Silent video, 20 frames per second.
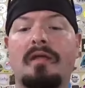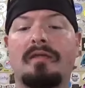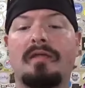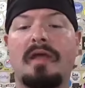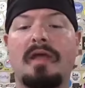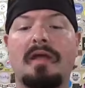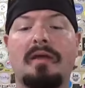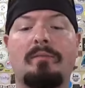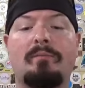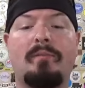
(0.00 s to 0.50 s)

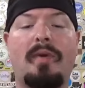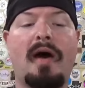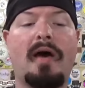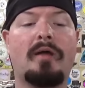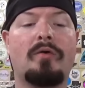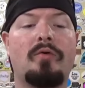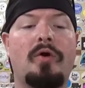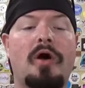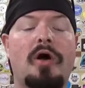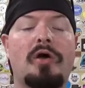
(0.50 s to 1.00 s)
the
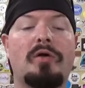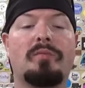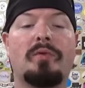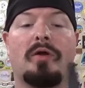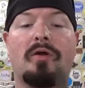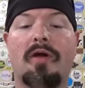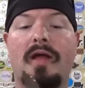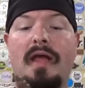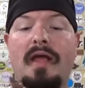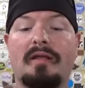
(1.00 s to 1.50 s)
bottle
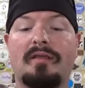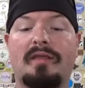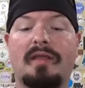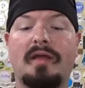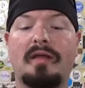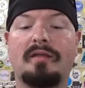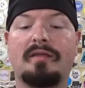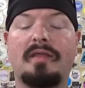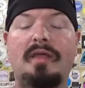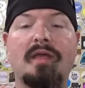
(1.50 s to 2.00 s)
opener, and
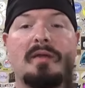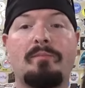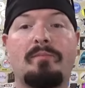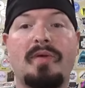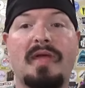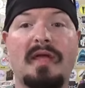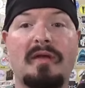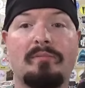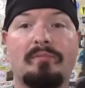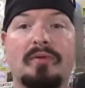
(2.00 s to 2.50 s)
then the big